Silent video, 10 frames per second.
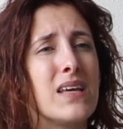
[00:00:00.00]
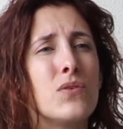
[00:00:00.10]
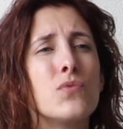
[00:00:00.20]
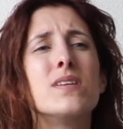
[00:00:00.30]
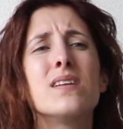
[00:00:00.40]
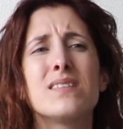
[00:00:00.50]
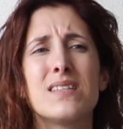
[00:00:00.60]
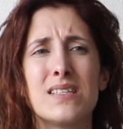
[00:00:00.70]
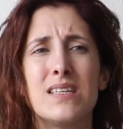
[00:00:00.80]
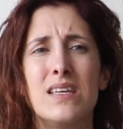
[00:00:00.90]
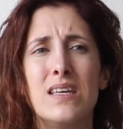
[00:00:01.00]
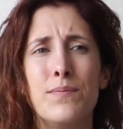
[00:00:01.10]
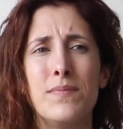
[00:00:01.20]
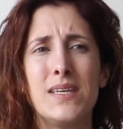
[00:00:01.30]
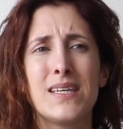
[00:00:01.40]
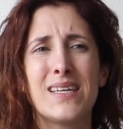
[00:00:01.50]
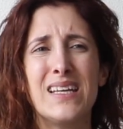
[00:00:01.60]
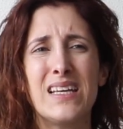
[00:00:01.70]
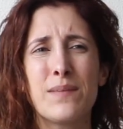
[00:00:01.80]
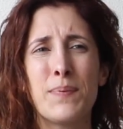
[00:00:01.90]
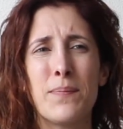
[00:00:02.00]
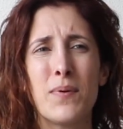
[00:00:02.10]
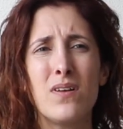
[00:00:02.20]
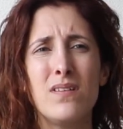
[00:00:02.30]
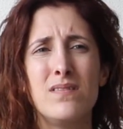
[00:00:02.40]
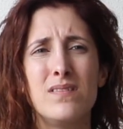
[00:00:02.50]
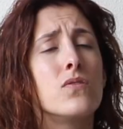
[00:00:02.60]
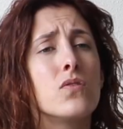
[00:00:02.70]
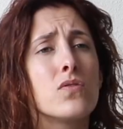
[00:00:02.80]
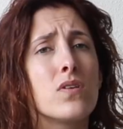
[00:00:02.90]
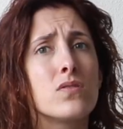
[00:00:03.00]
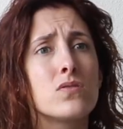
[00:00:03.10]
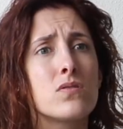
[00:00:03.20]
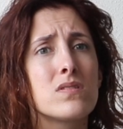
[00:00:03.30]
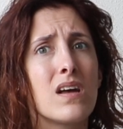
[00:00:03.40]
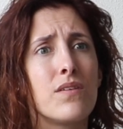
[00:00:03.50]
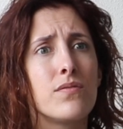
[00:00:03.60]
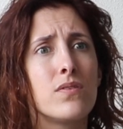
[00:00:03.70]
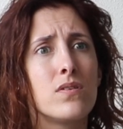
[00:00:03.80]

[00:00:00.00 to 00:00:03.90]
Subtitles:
you didn't see him killing people? Don't hurt yourself.